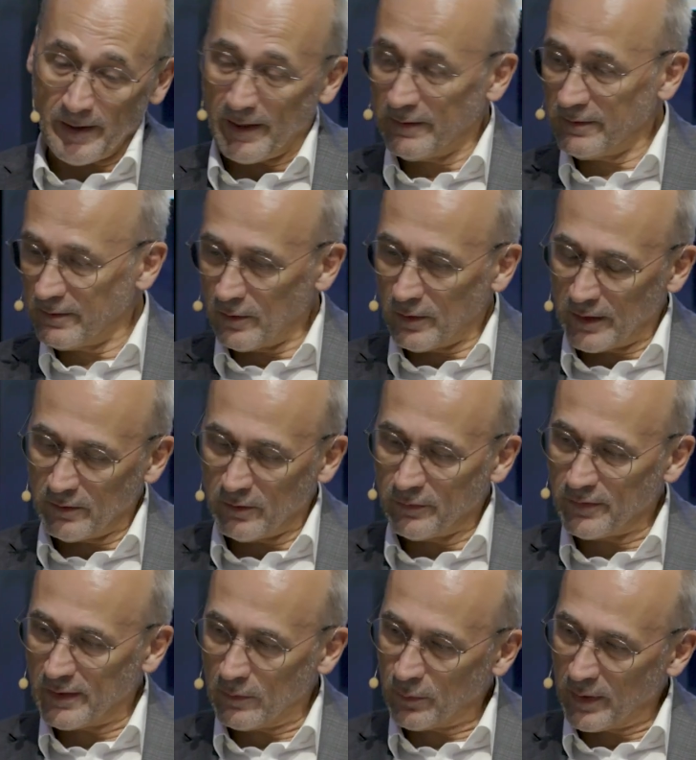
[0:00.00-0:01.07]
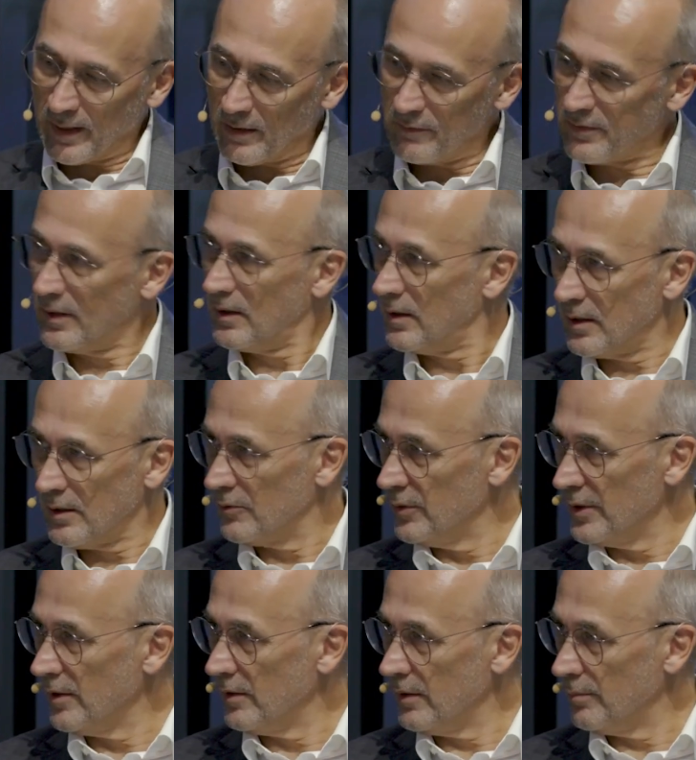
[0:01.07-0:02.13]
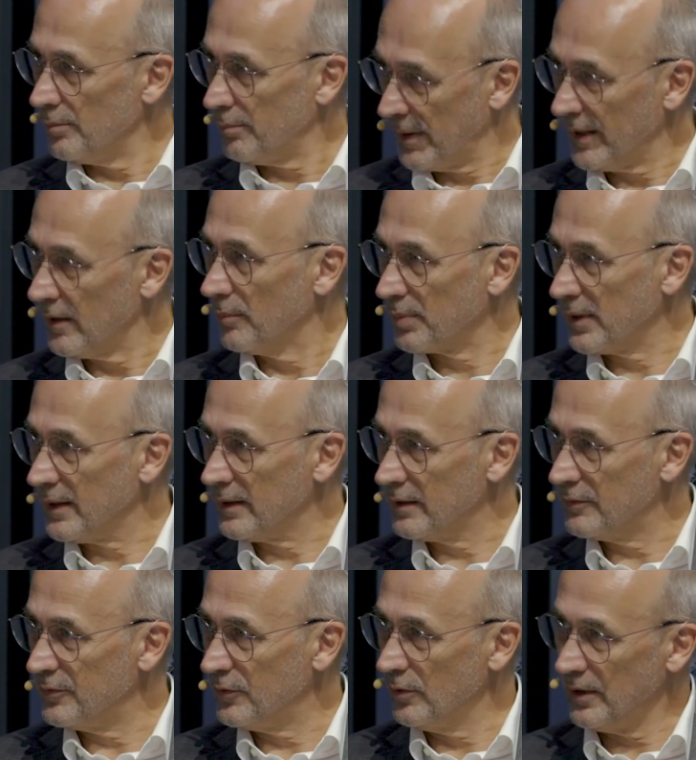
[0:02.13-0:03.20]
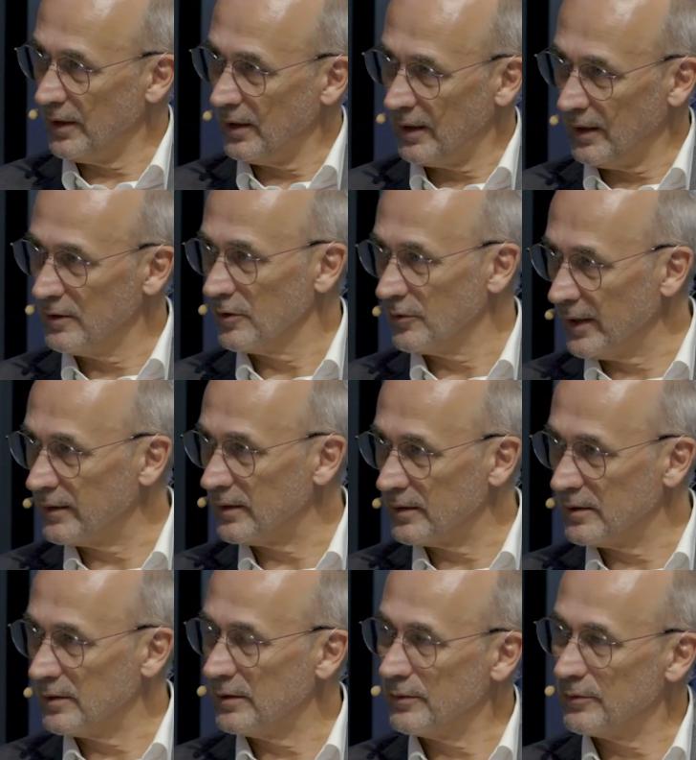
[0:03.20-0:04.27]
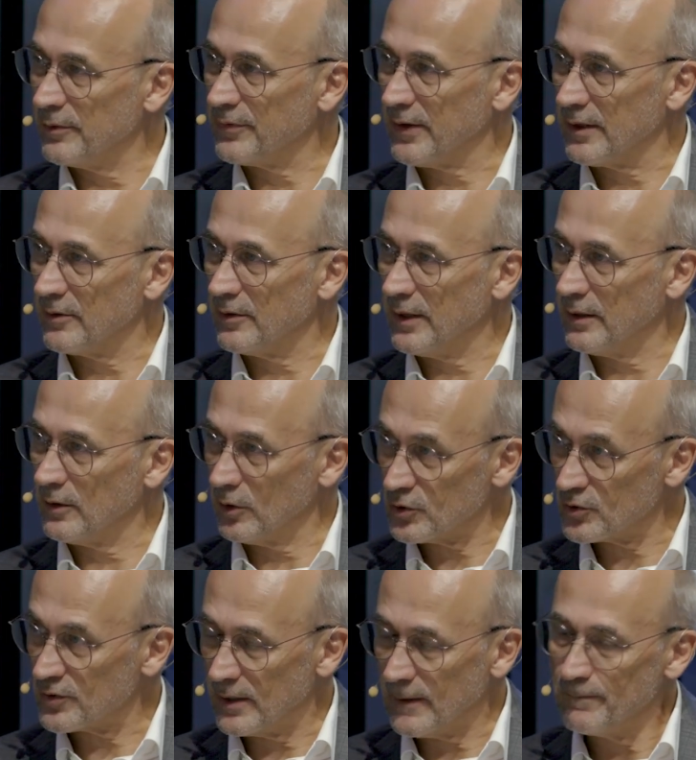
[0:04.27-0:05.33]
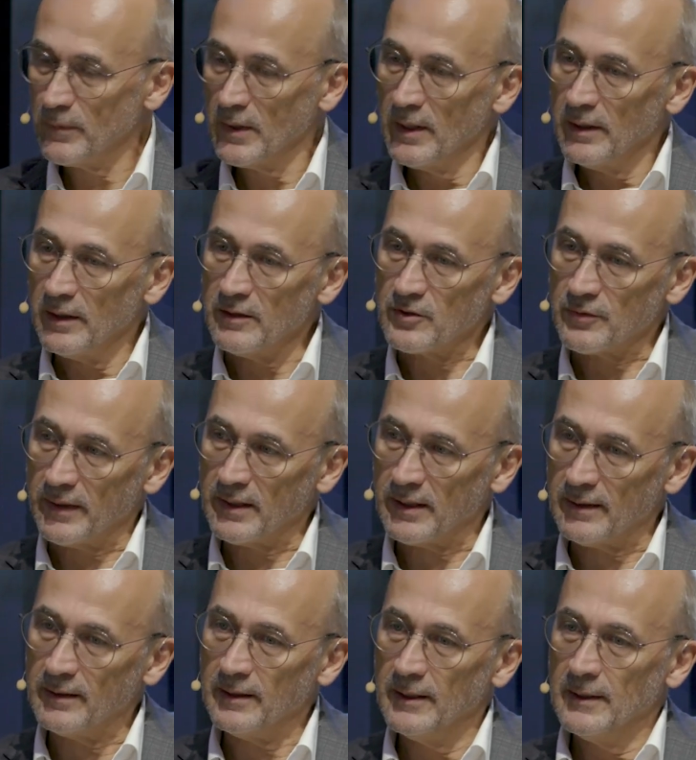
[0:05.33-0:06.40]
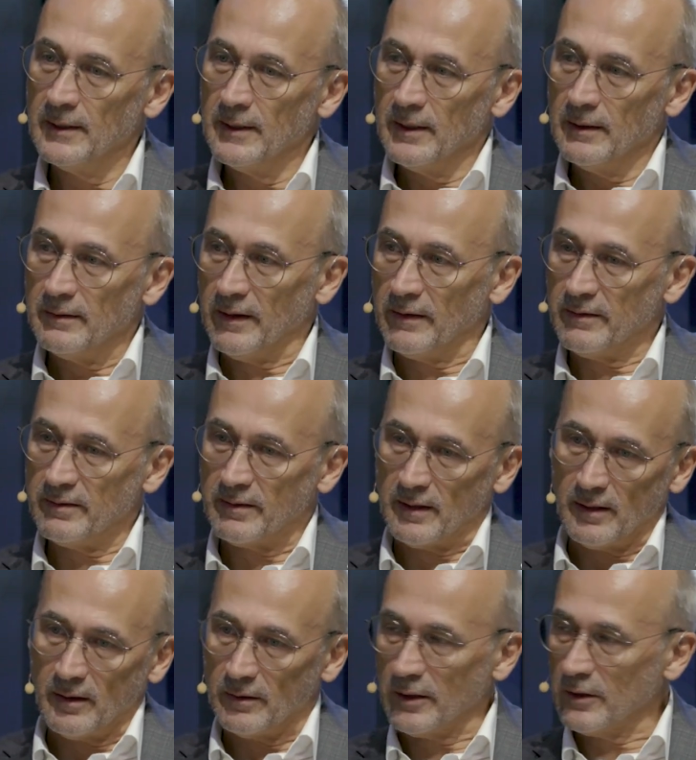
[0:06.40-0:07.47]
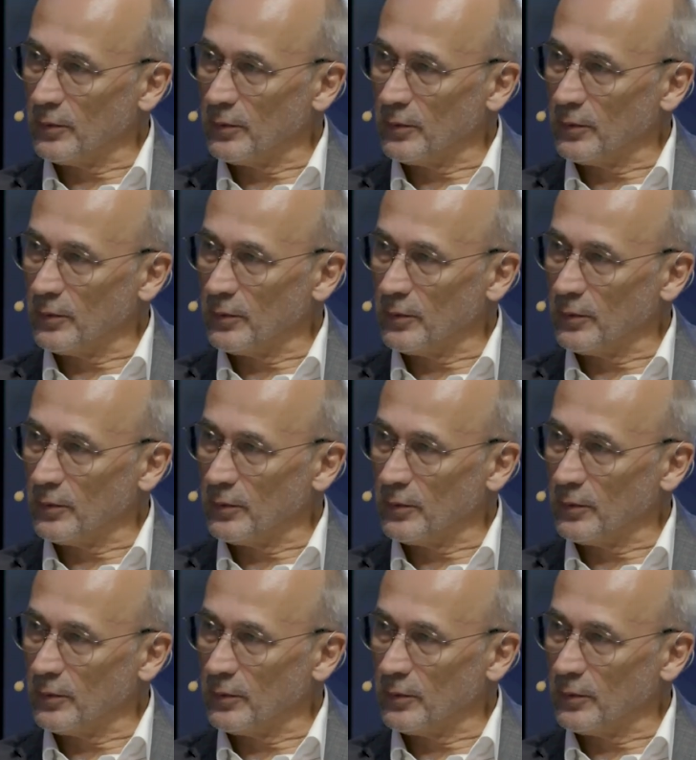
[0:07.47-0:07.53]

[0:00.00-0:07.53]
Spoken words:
As you've said, we have a real pilot plant fully integrated in a refinery in Austria, in Schwechat, that's on a